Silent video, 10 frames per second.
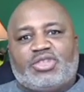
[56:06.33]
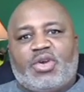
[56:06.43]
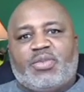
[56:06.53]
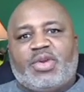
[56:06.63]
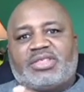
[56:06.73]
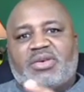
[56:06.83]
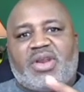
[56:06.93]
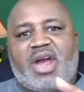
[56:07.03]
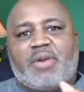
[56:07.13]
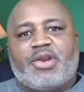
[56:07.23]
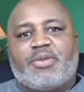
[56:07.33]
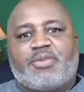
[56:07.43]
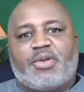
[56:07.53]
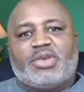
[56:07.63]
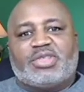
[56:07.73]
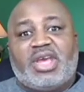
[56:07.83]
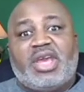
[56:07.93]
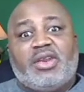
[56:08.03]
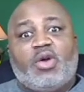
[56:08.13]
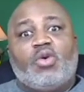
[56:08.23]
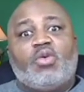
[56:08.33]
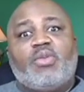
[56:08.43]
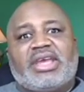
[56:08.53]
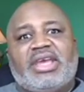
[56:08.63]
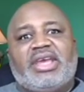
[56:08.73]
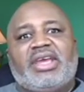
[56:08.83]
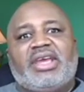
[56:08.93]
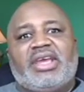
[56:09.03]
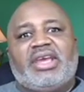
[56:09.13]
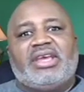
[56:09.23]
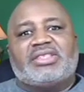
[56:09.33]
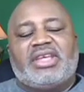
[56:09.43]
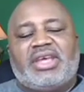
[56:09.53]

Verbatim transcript: joy because I'm going to operate in purpose and know who my king is